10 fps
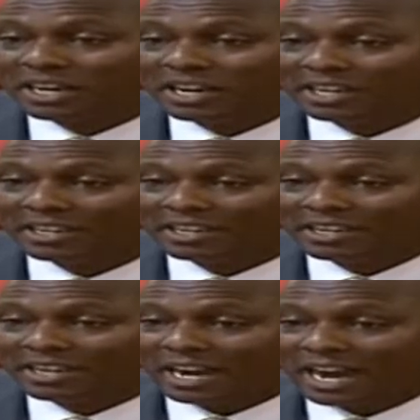Speaker,
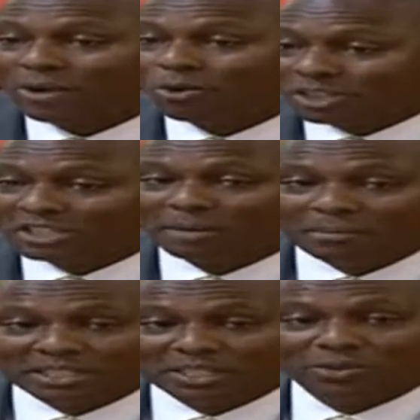I was in a
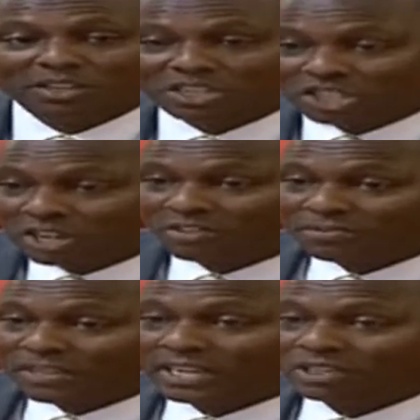meeting with the chair of
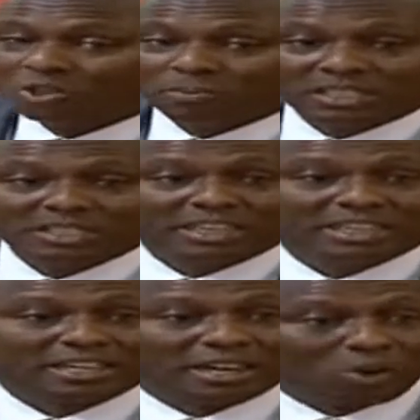the Finance Committee
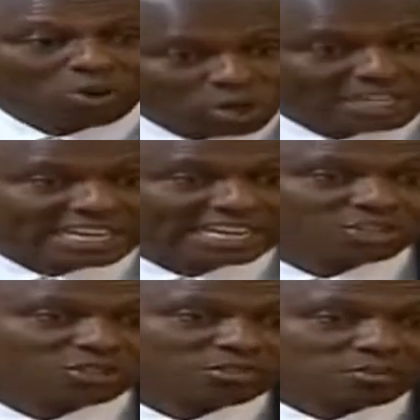and a whole
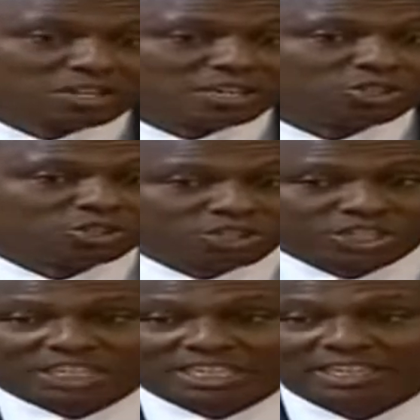delegation from the National
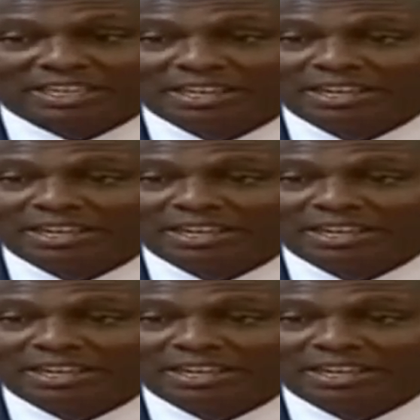Treasury